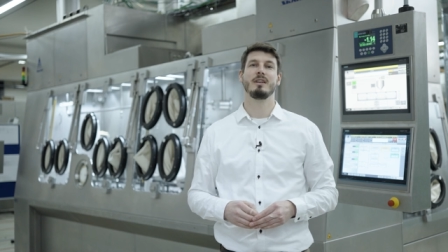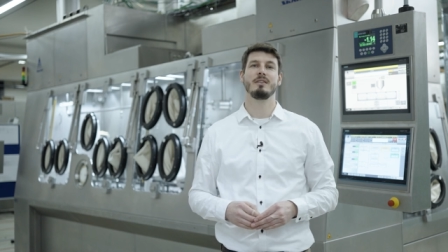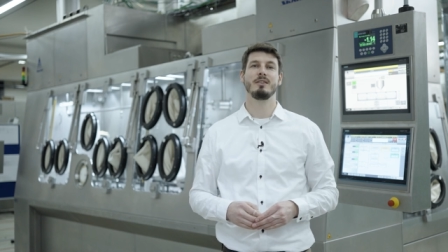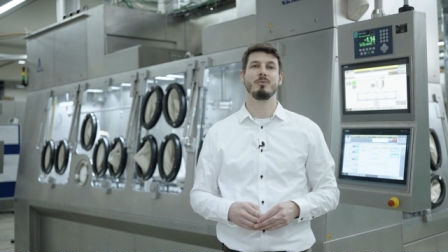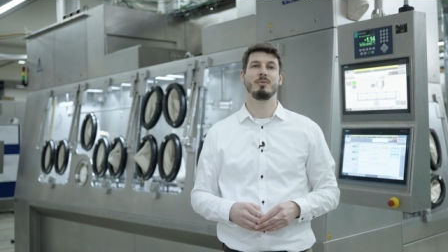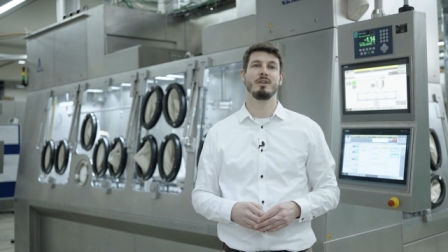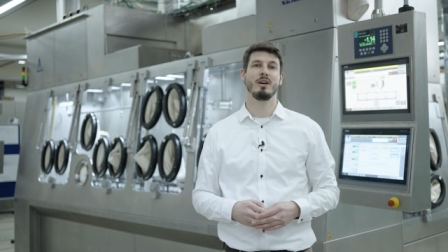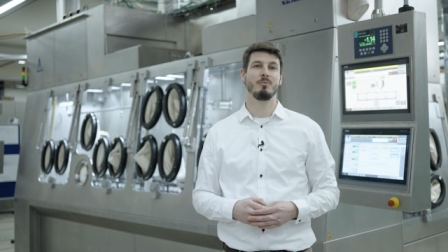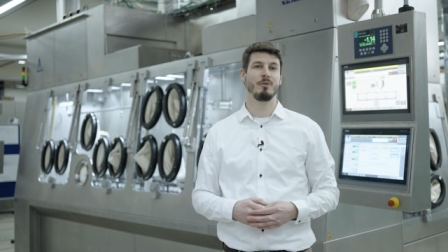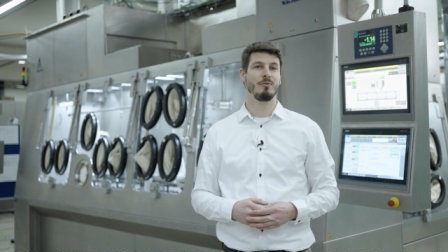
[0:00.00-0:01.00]
that need to be
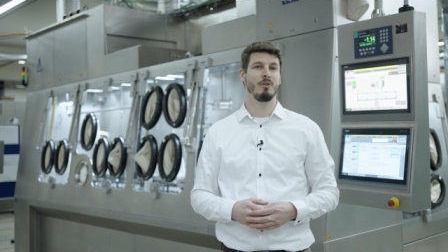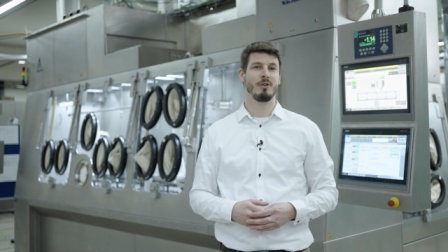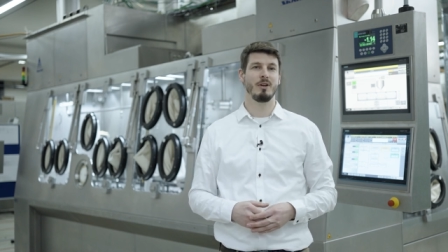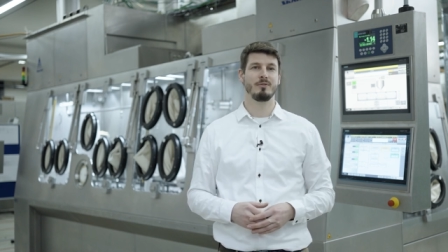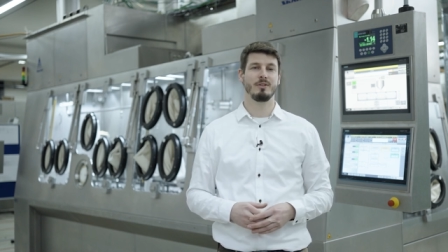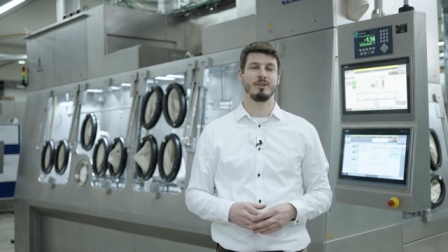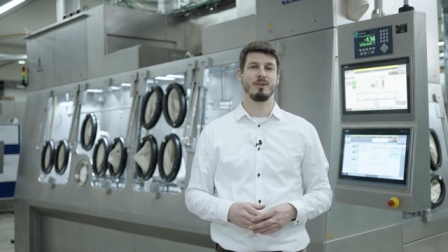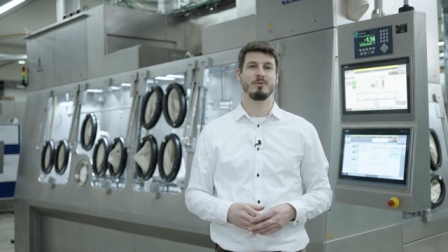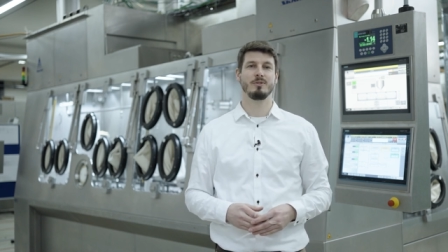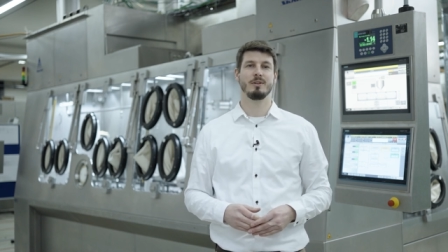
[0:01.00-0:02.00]
done before and after the
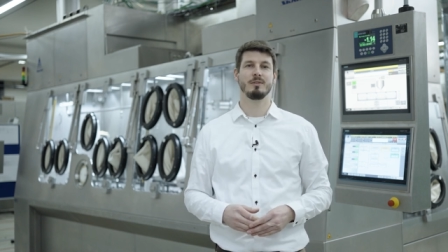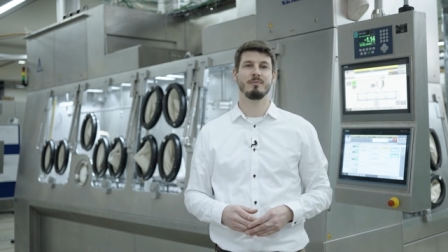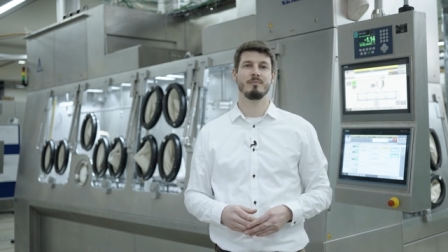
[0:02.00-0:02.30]
dosing,